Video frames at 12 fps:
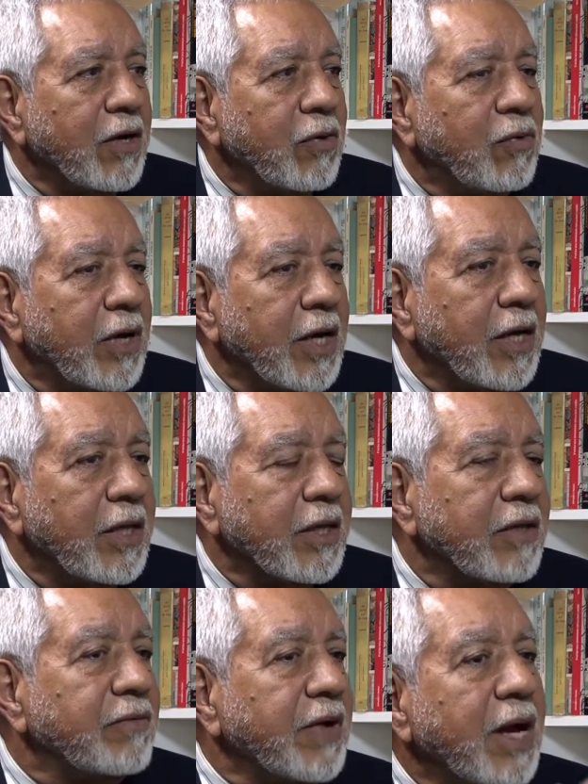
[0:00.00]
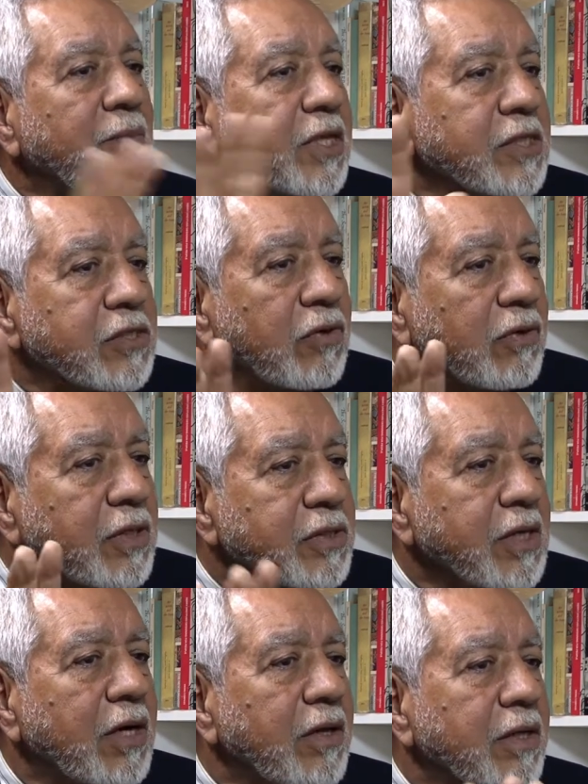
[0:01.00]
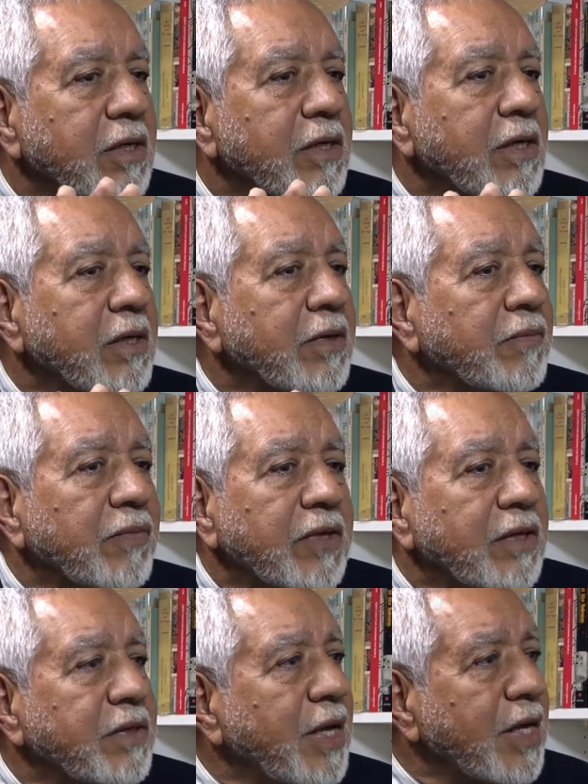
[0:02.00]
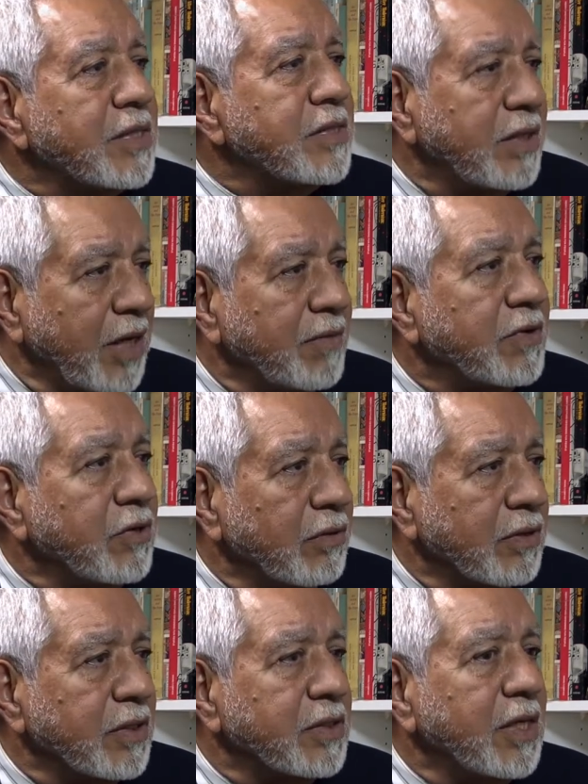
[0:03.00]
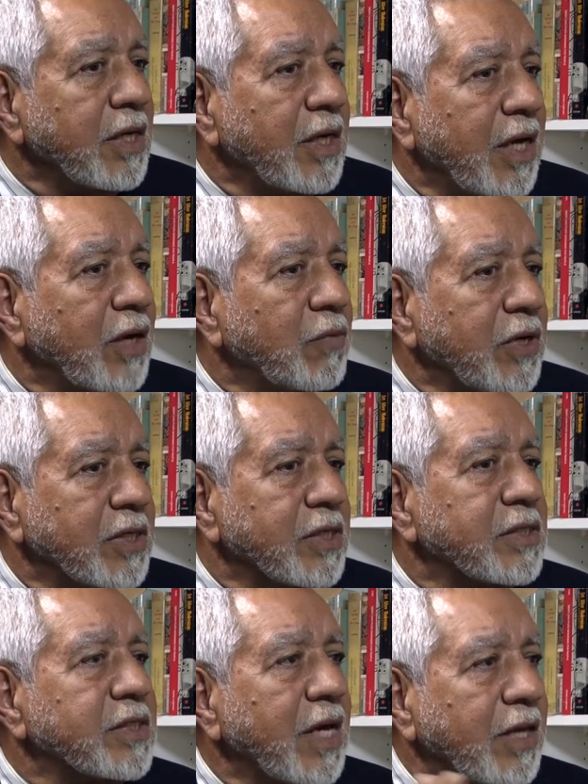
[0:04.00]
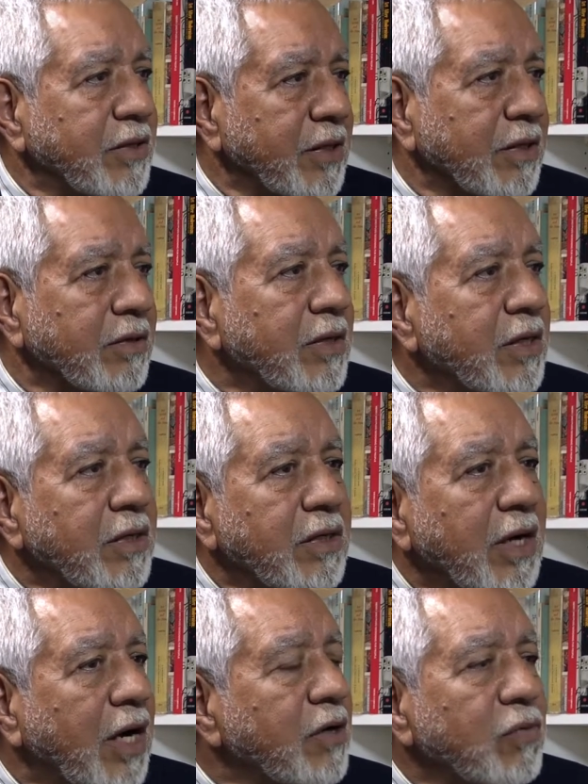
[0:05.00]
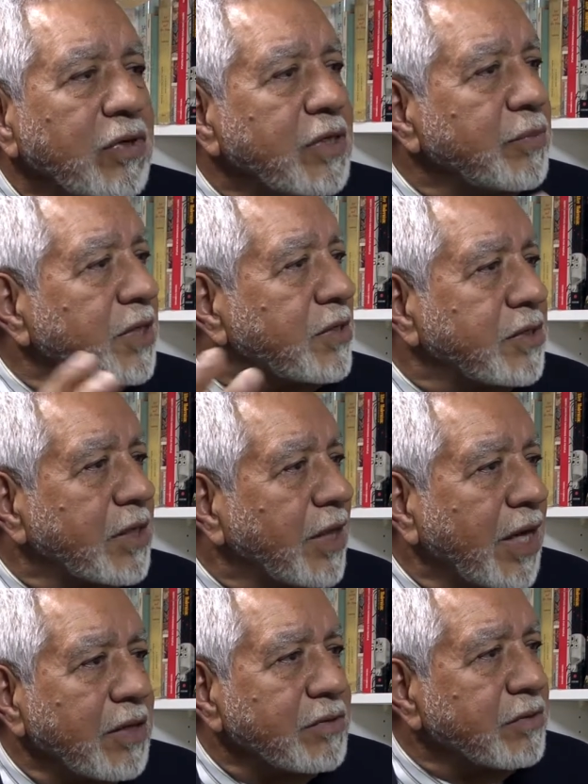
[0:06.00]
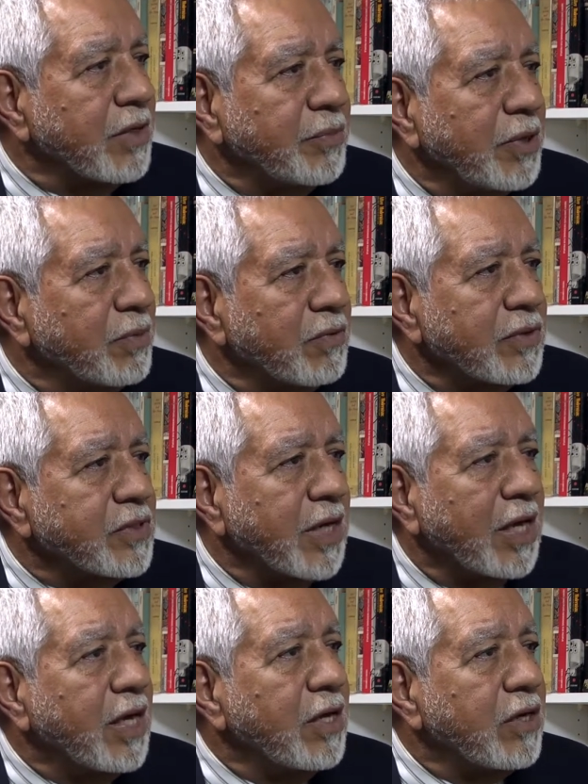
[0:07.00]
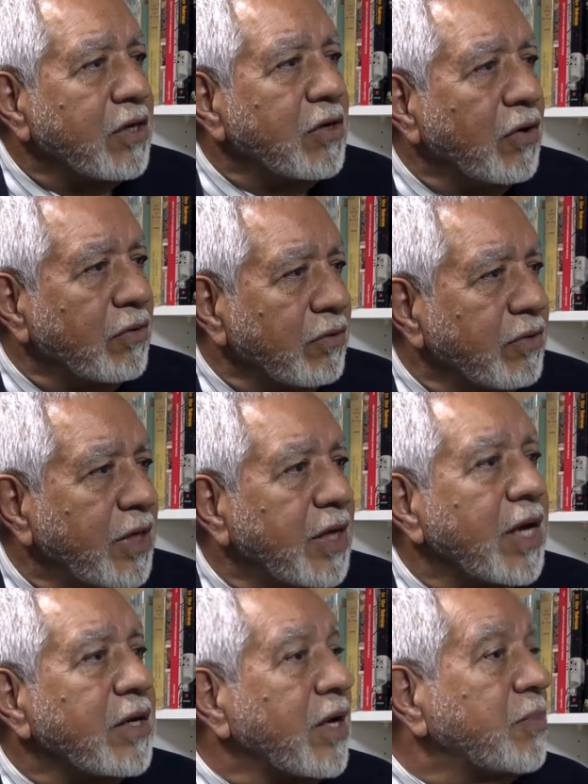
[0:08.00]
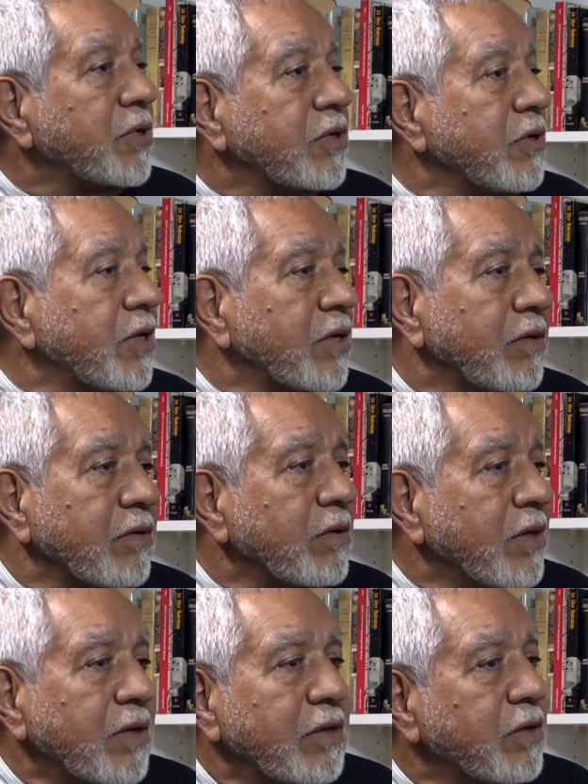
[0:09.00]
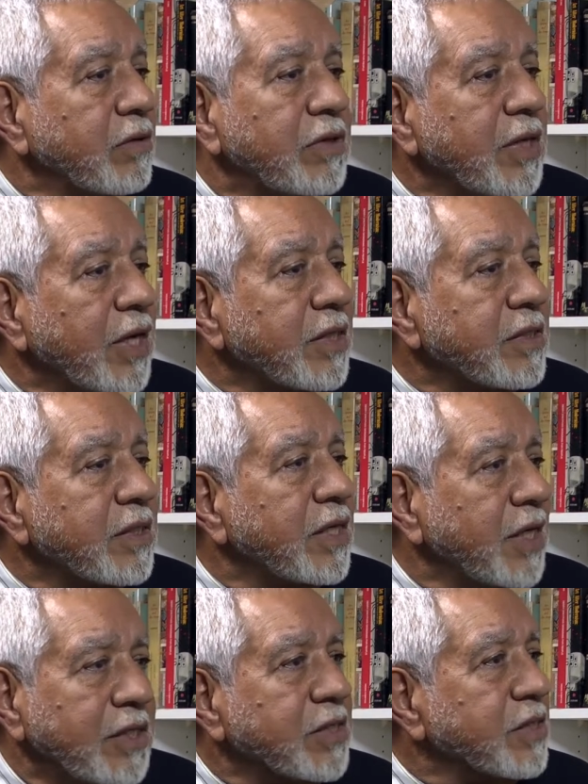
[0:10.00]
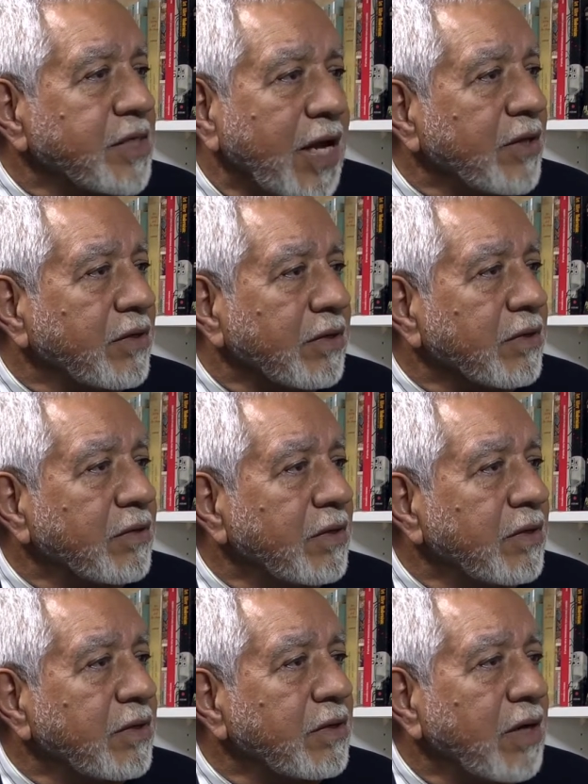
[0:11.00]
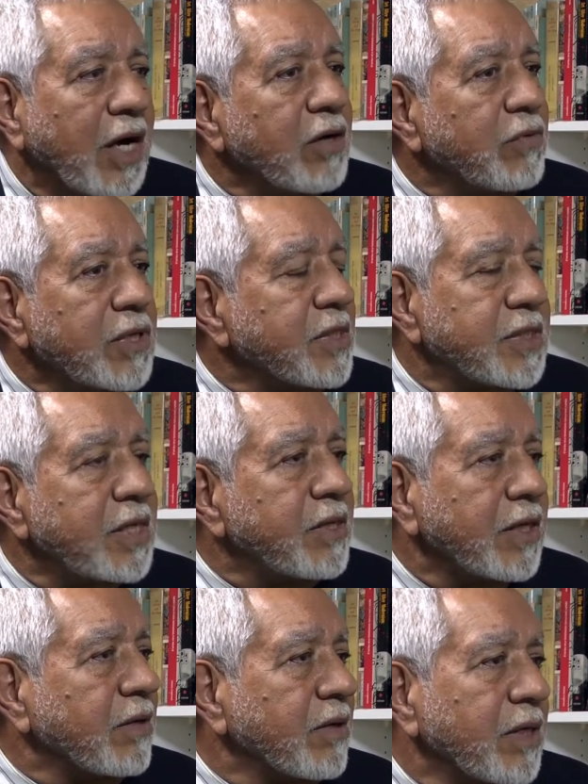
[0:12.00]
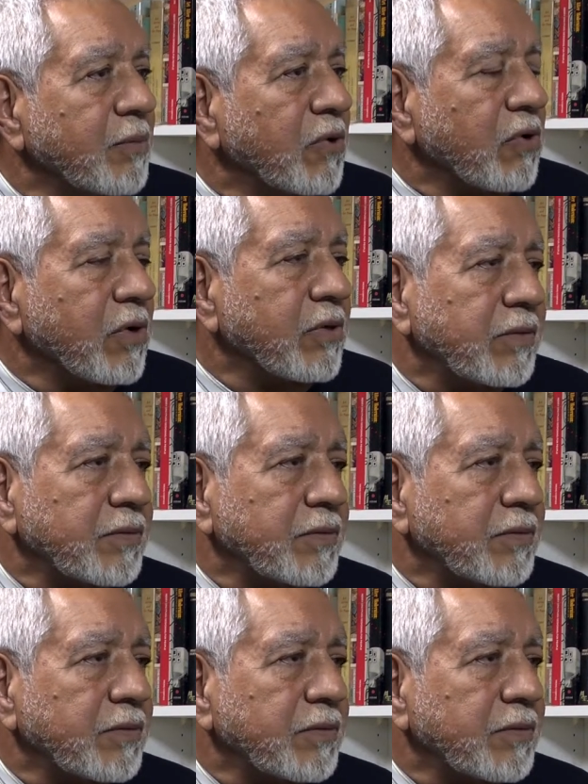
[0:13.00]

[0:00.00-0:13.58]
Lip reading: while the families told us all the things that they have told us, and we just sat there. I don't want to be the city councilor that people will say, you know, he had an opportunity to do things, and he just sat there. I don't want to sit there anymore.